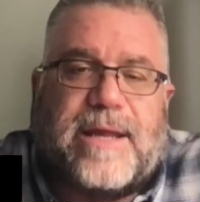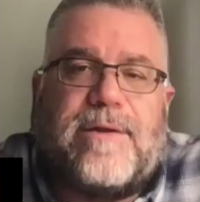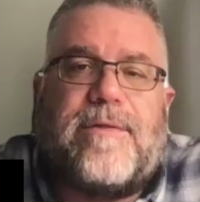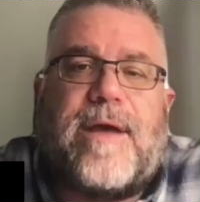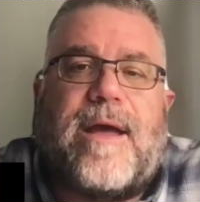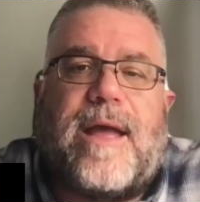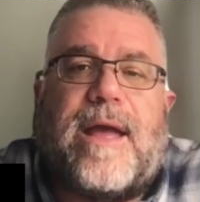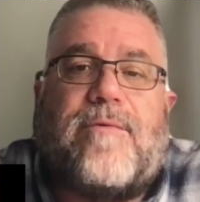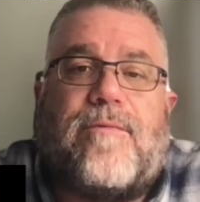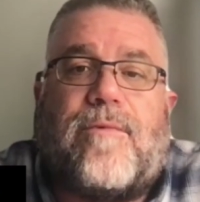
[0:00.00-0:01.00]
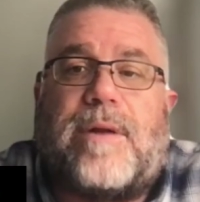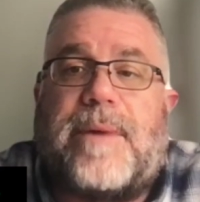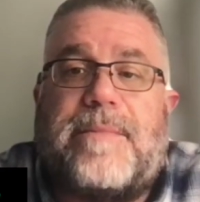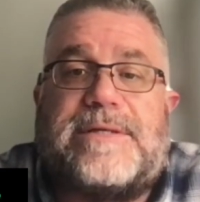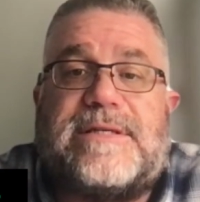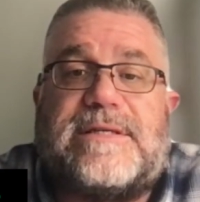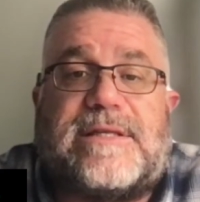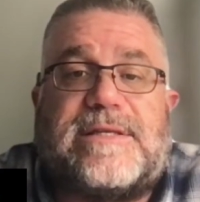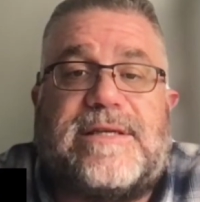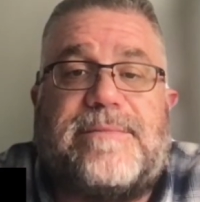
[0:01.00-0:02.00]
do that and run my business
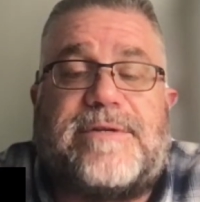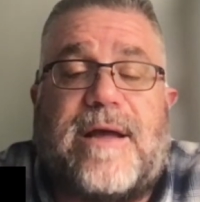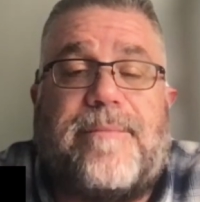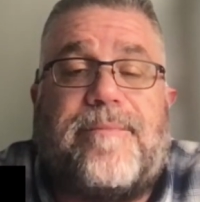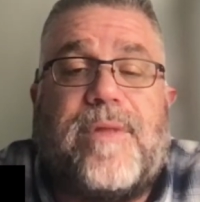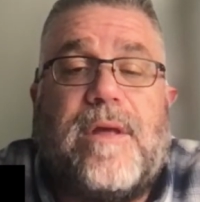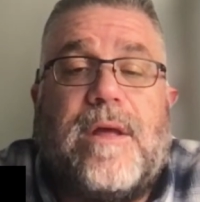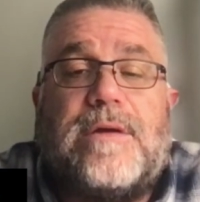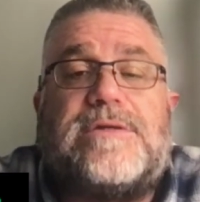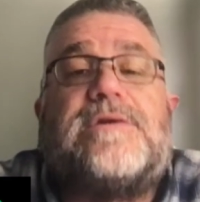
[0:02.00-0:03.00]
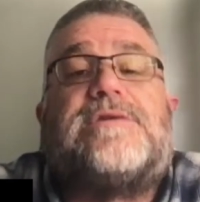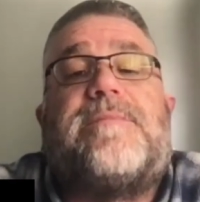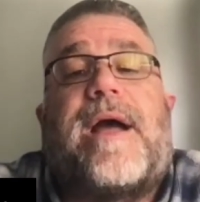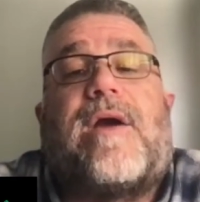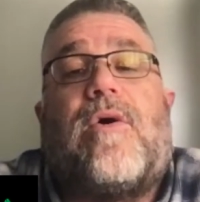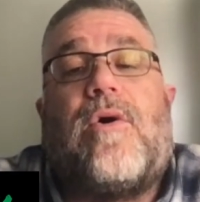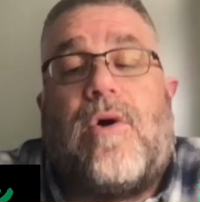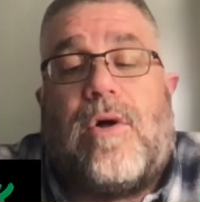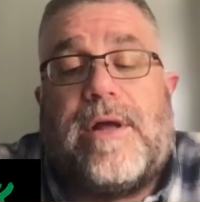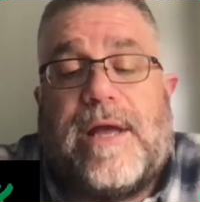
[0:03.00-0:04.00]
at the same time. So see, my
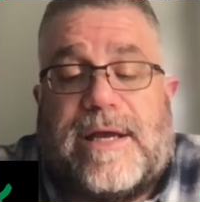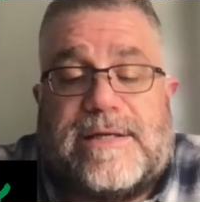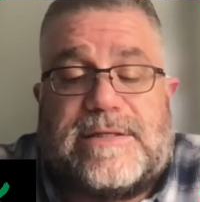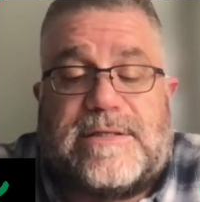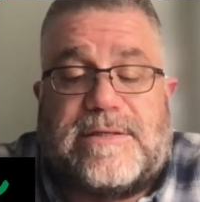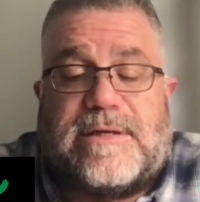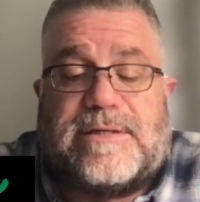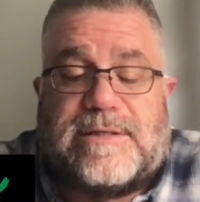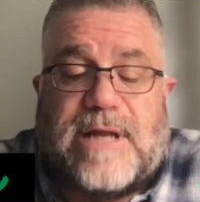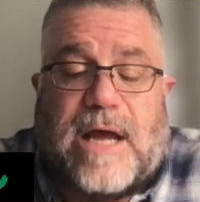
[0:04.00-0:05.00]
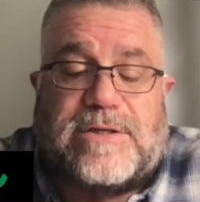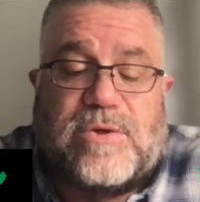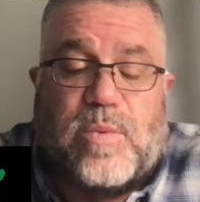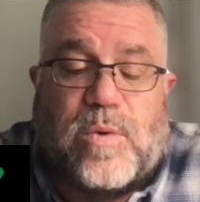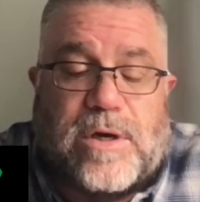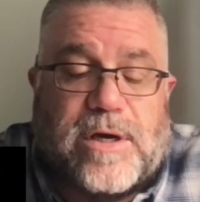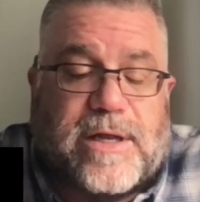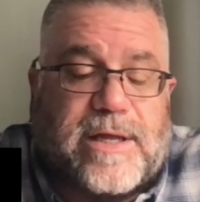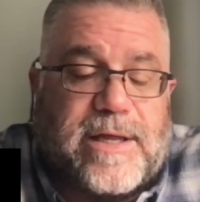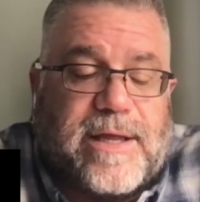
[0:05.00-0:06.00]
goal is not to
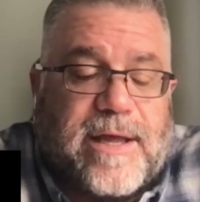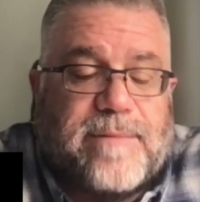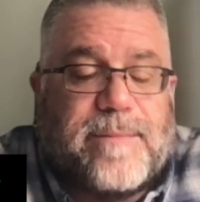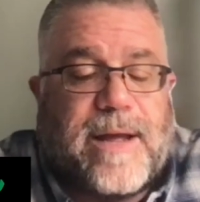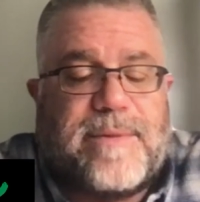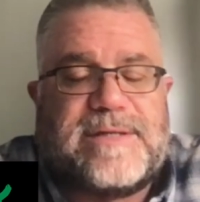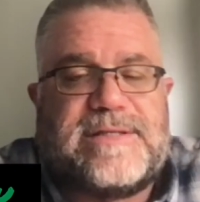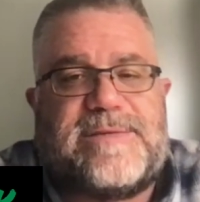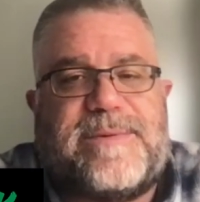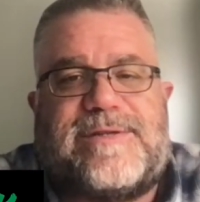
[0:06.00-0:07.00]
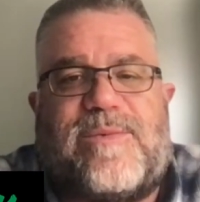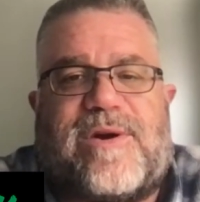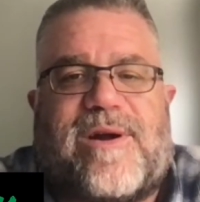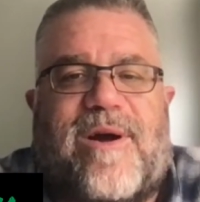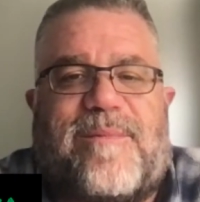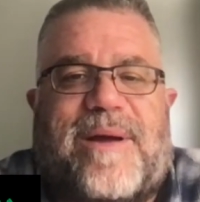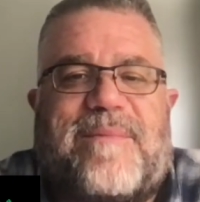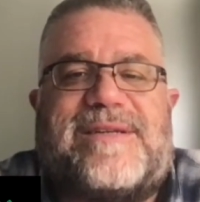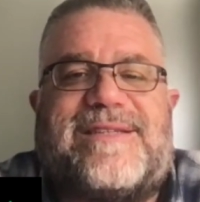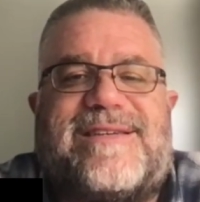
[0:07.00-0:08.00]
work in my business, but to work on my
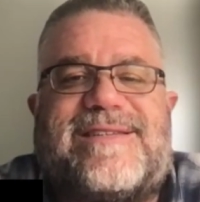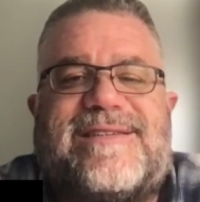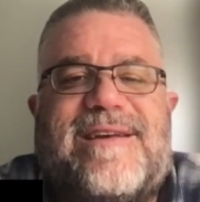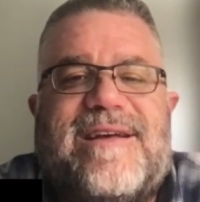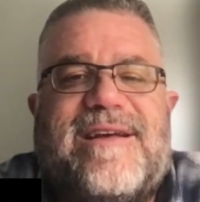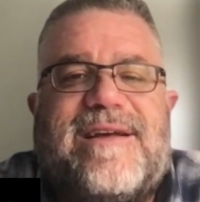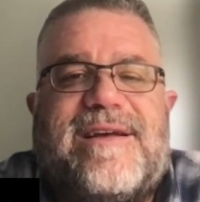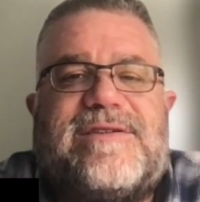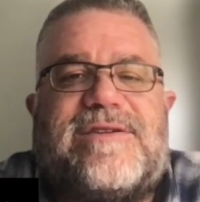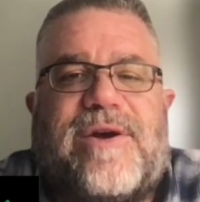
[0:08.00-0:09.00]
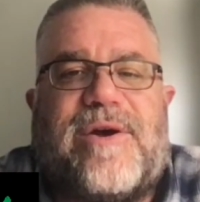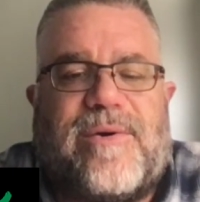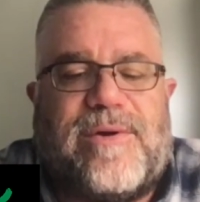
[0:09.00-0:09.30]
business. So,